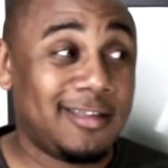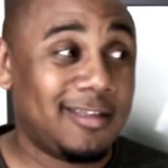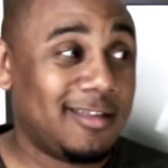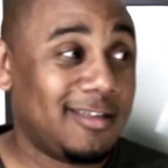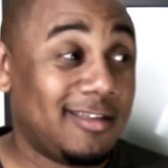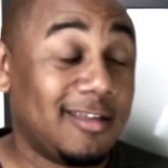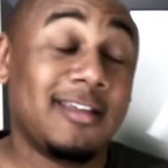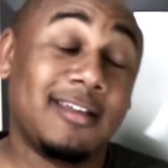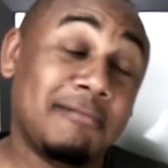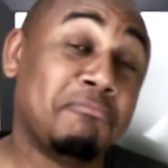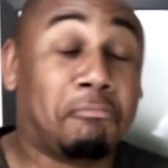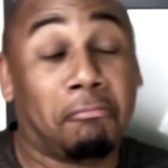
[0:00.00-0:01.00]
That was
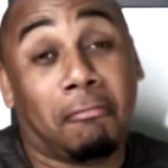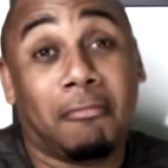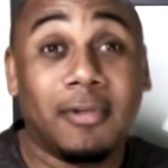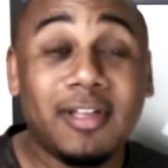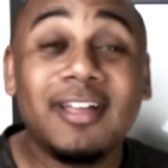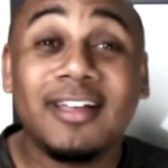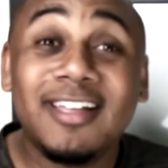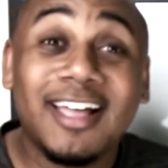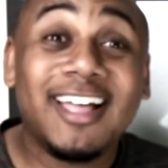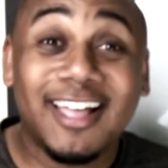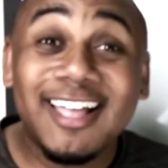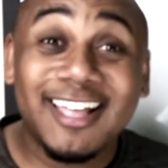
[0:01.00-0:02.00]
easy, right,
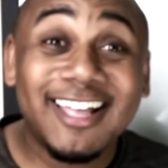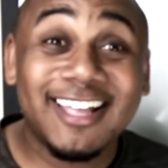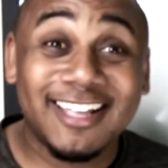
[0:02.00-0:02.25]
Timmy?